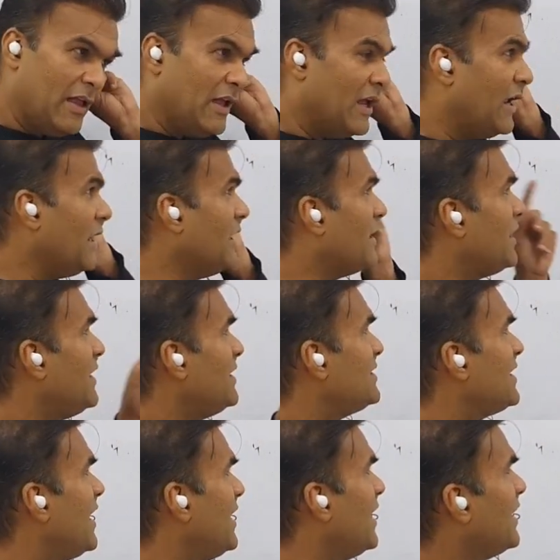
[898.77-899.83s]

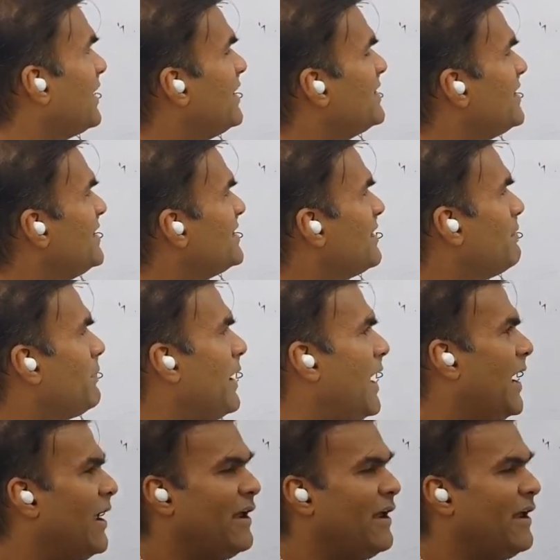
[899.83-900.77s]
increase and decrease in supply,